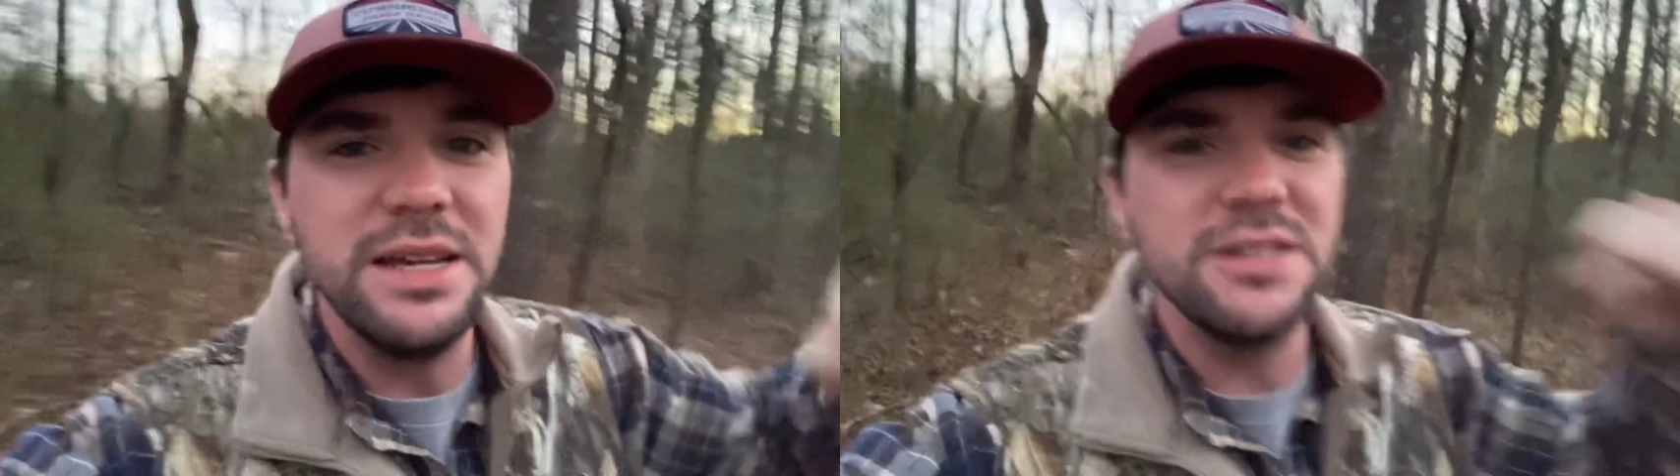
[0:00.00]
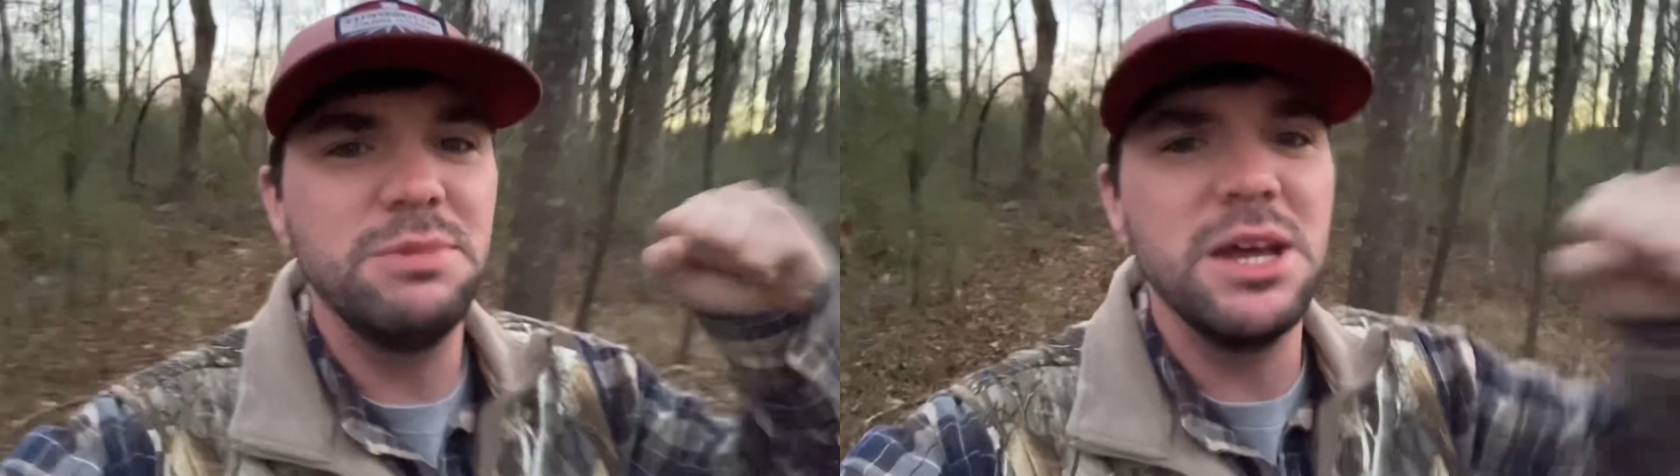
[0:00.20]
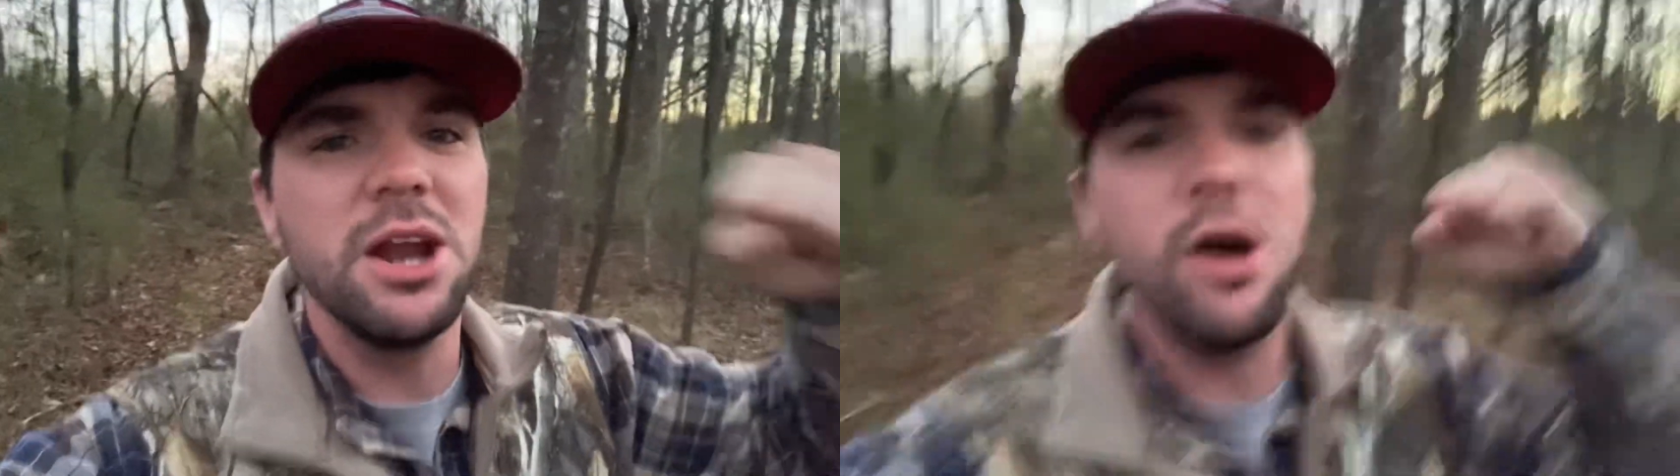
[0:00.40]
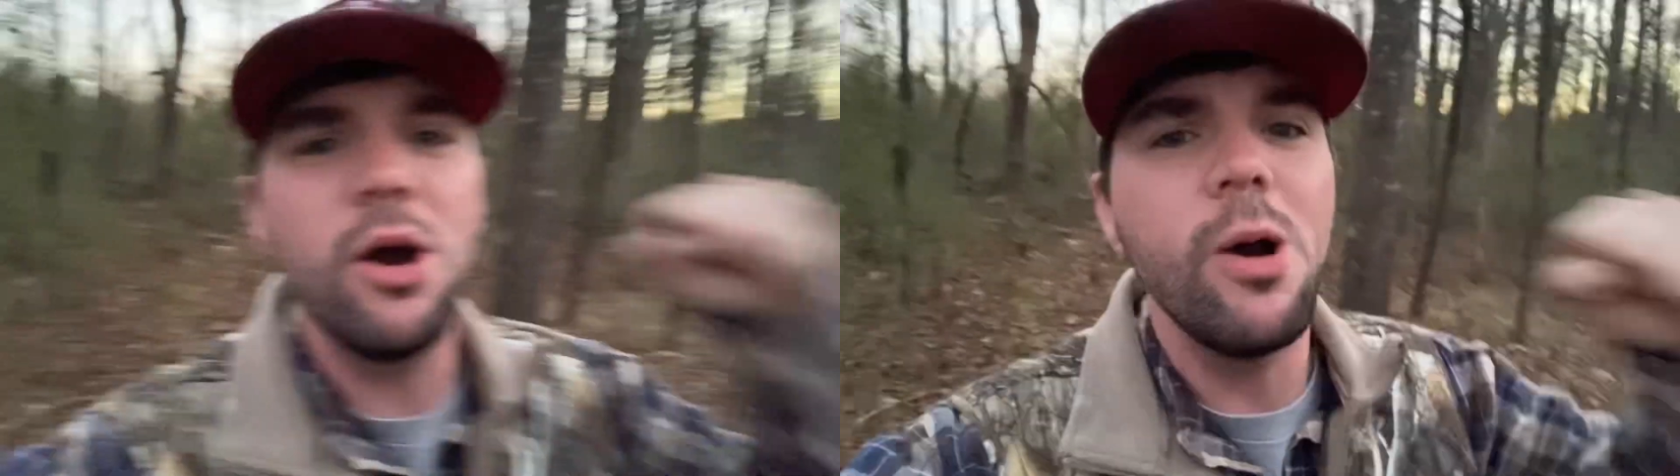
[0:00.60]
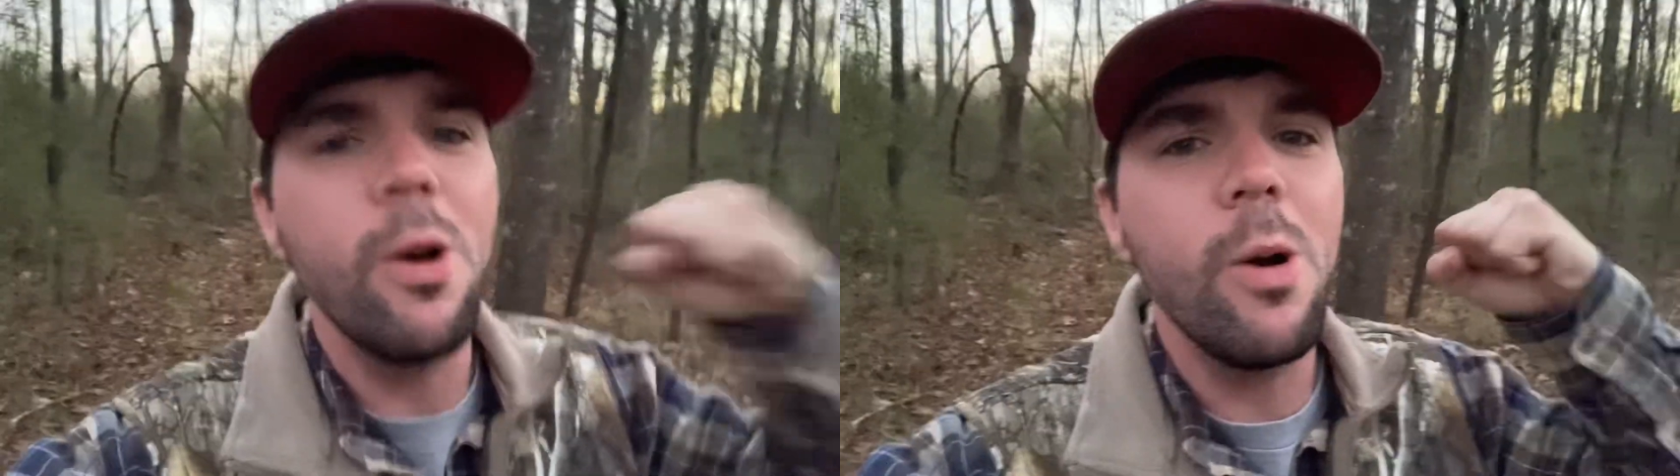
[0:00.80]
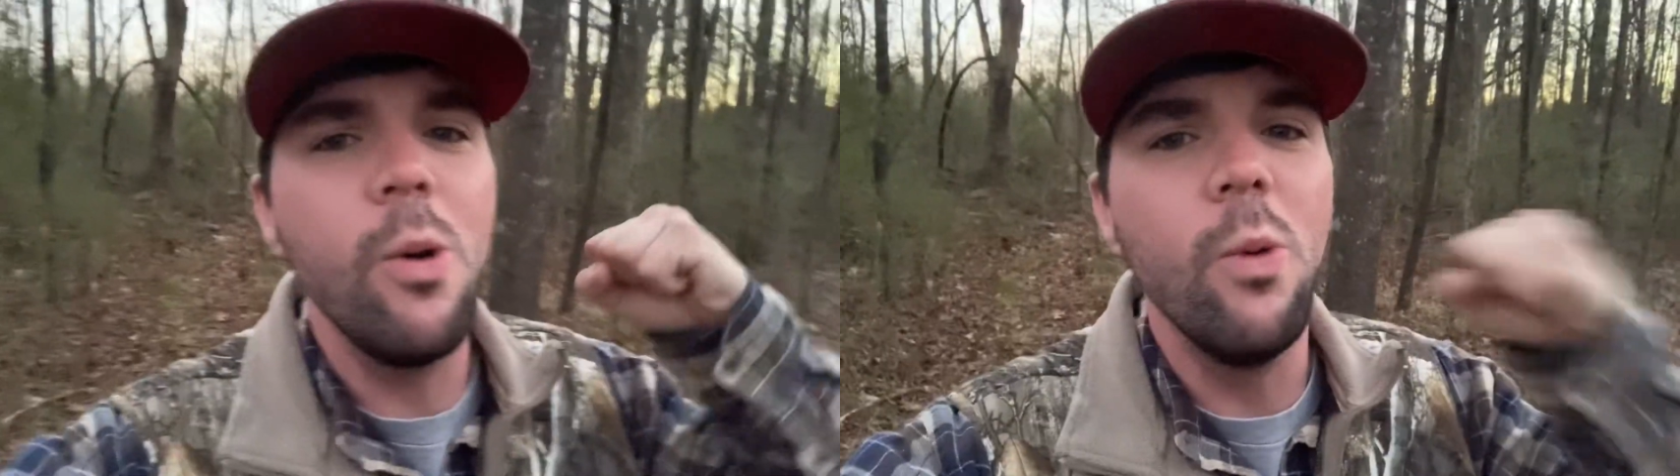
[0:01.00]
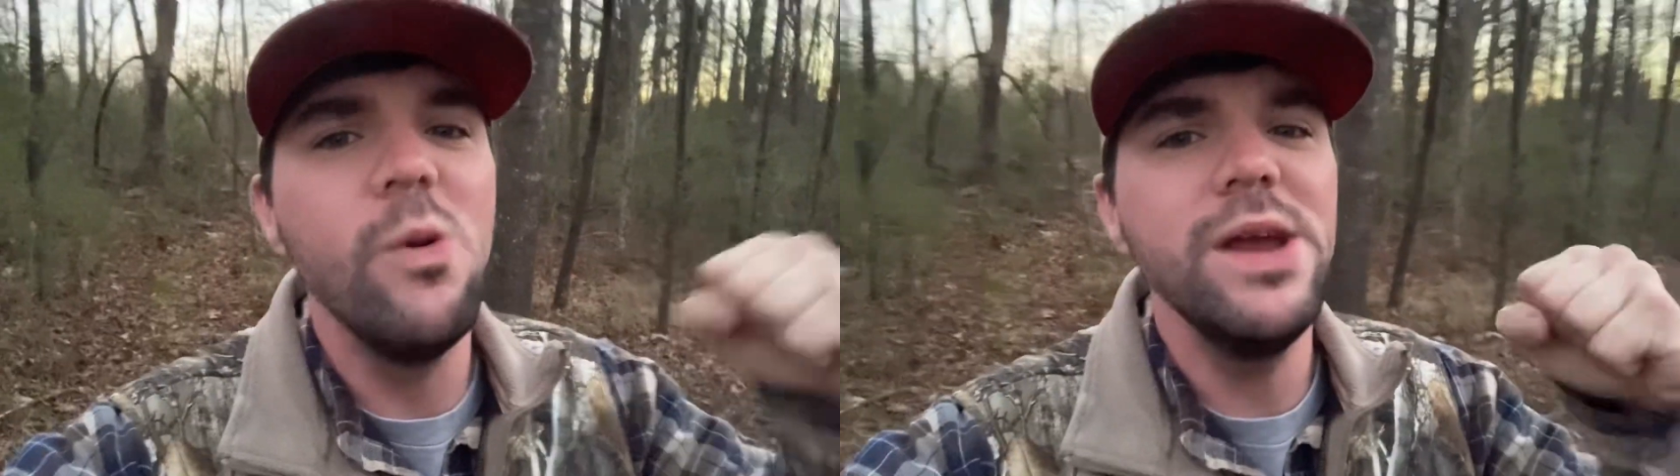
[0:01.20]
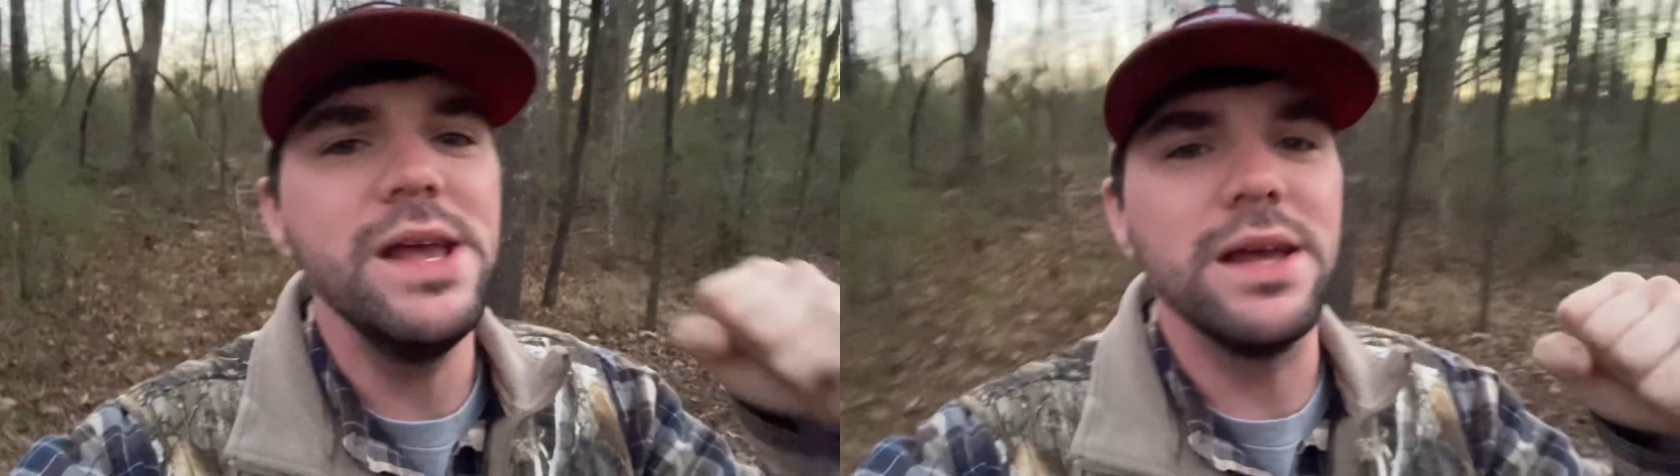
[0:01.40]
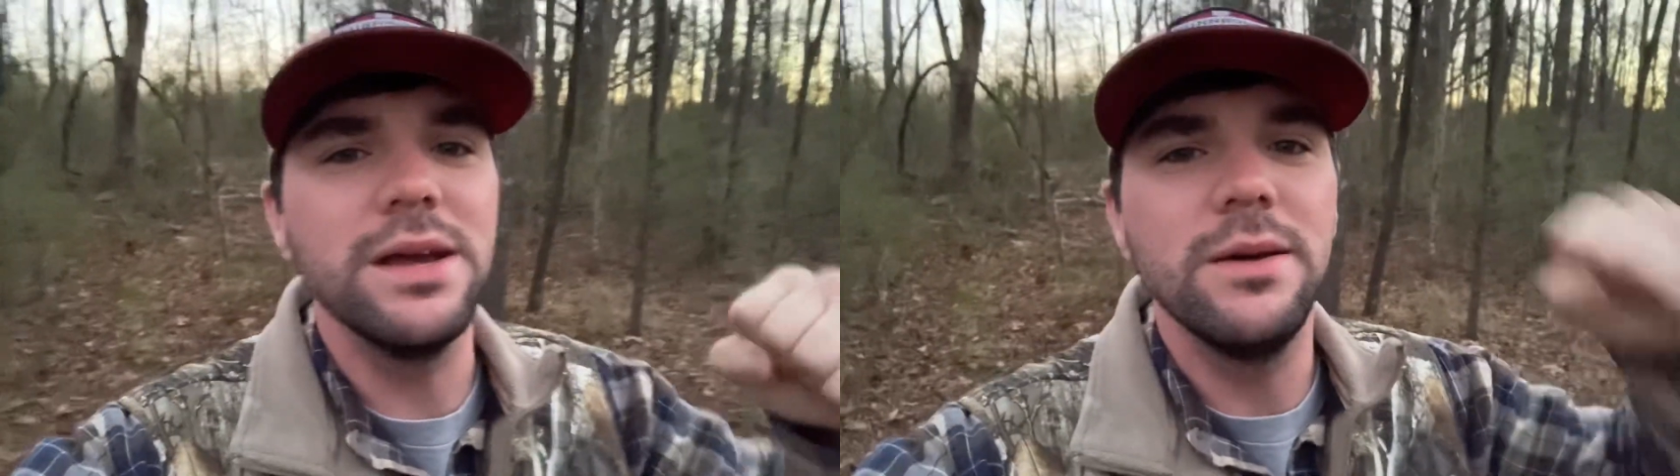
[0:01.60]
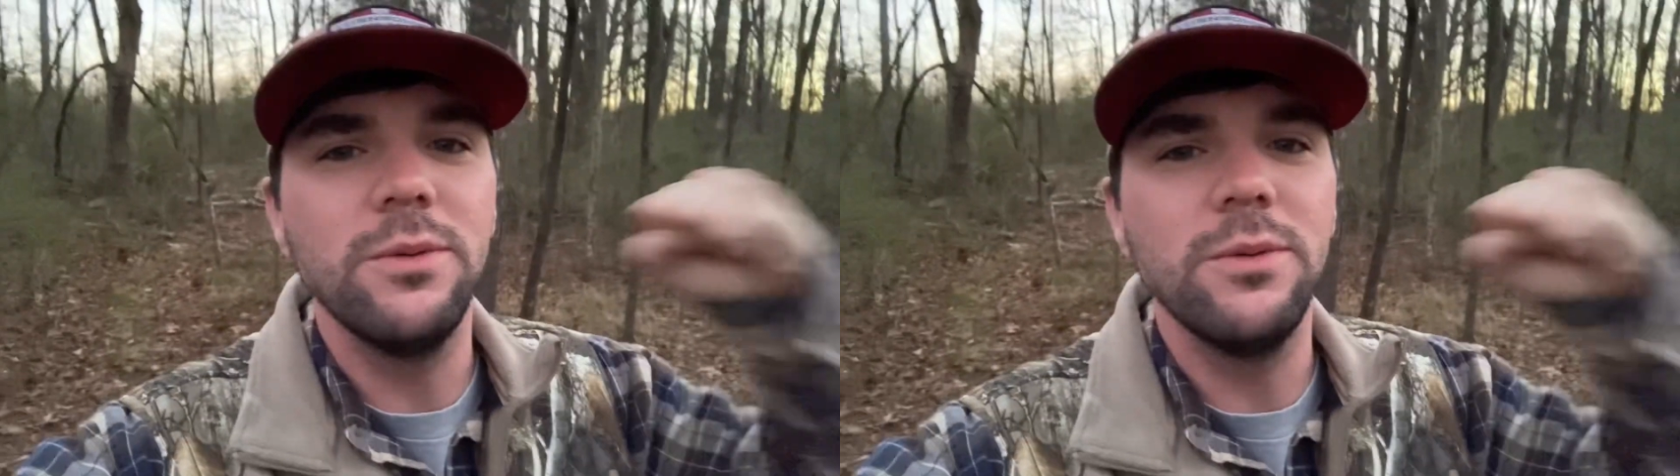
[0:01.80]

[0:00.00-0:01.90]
it's been all week.